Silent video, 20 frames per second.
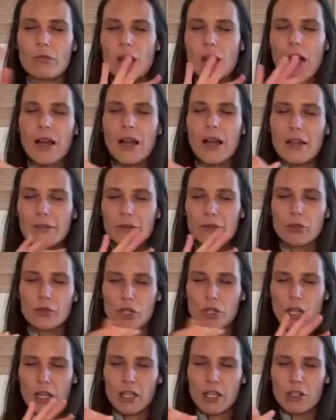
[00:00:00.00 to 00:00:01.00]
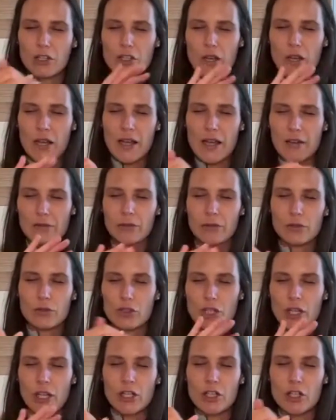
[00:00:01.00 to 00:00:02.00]
I have to change. I have to
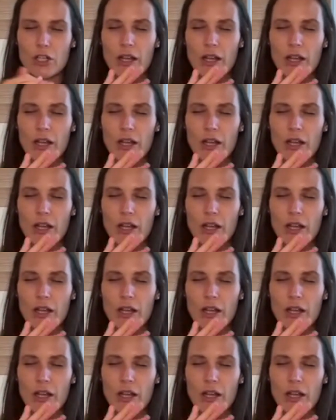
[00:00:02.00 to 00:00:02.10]
change.